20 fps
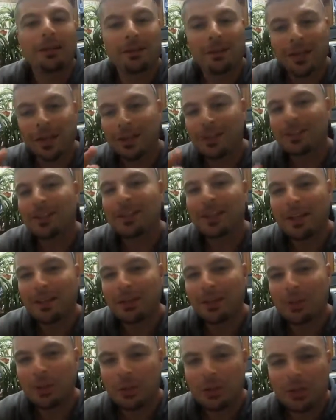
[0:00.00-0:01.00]
That is
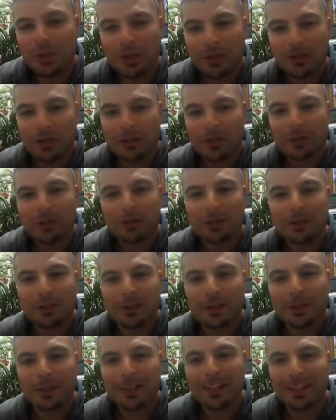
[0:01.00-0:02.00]
another good joke.
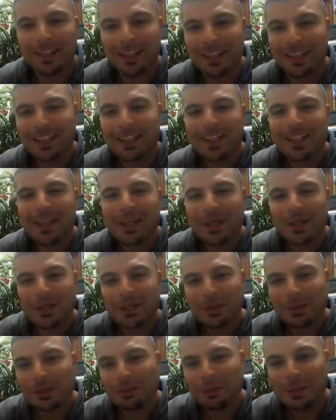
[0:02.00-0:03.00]

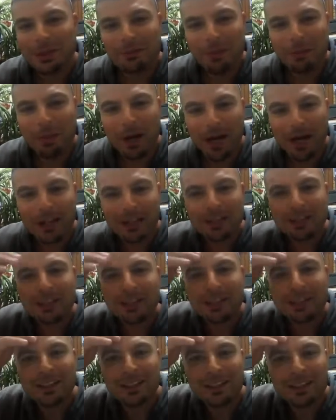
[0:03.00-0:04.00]
You're a bit of a
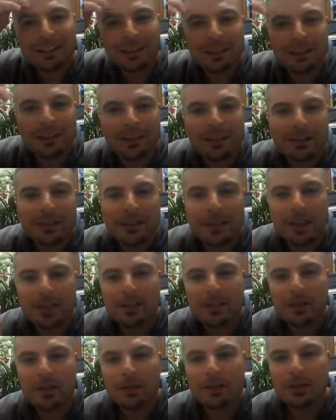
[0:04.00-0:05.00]
pun, the
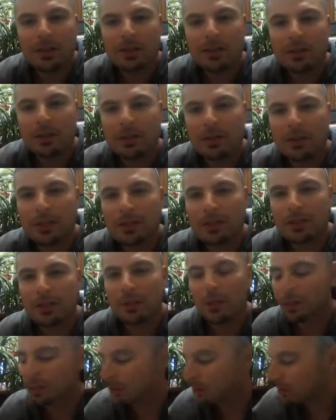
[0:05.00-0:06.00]
sexy Aussie genius
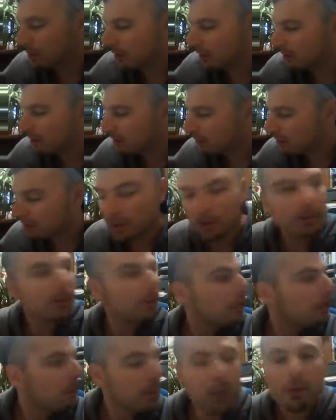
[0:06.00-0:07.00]
you're looking at.
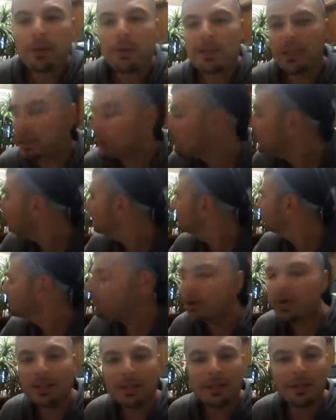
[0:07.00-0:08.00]
Where is he?
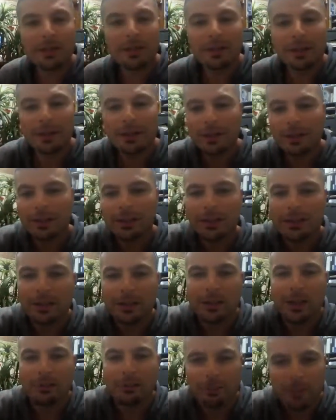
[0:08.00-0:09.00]
What?
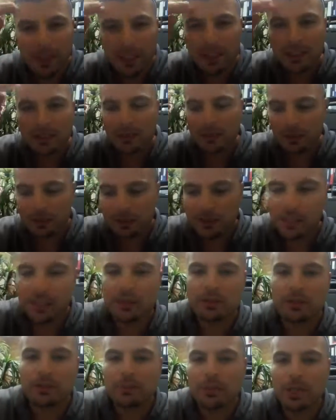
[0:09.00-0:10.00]
All right, my ego is
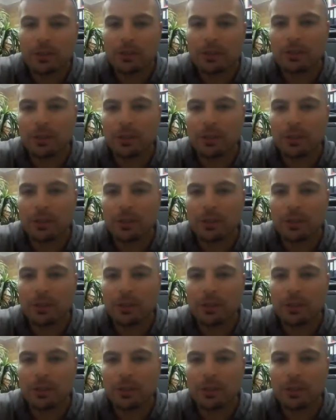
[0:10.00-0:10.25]
getting too much.